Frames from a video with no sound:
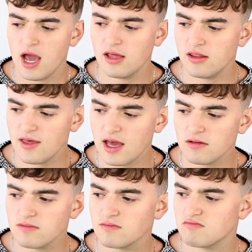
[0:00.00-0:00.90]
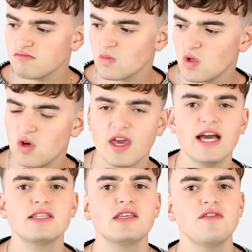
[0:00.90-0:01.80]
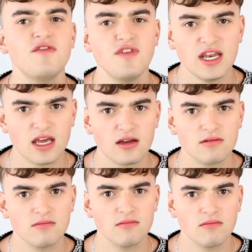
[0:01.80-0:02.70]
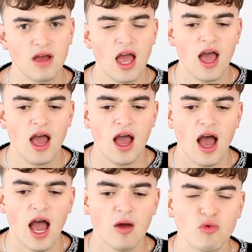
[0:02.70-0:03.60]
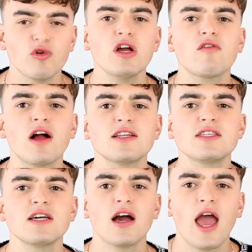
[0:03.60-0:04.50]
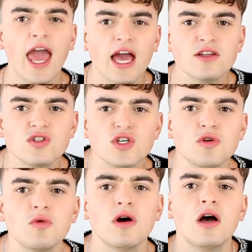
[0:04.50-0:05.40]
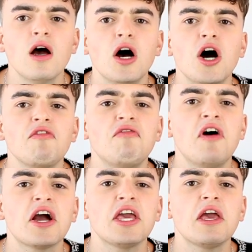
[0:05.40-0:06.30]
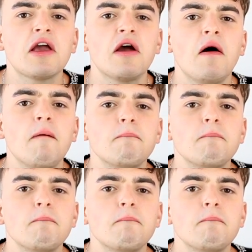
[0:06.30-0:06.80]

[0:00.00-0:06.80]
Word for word: And then you get to the fitting, and Maria Grazia hands you a fucking